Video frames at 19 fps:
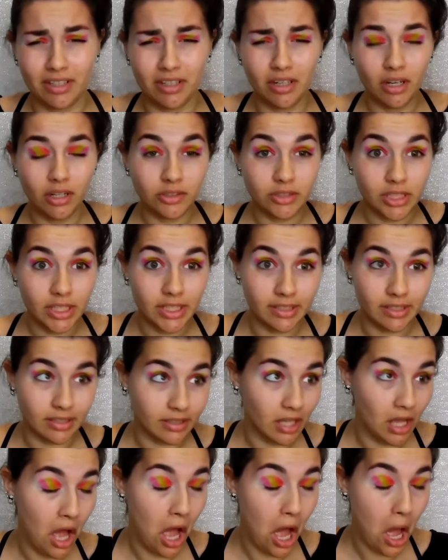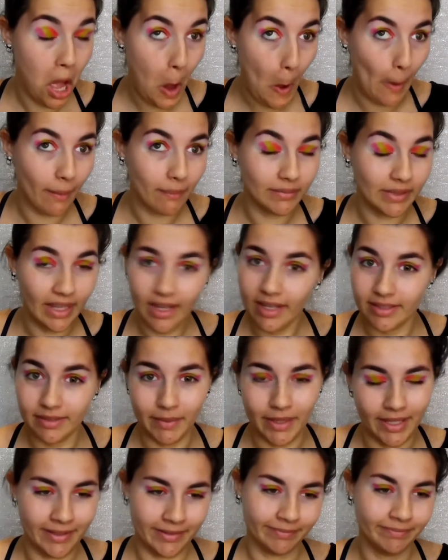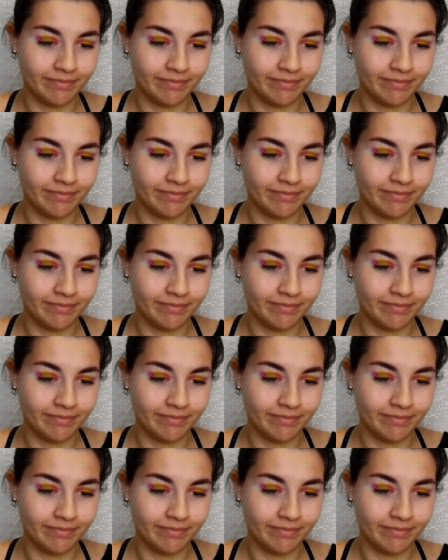Oh, Jesus. Bless me.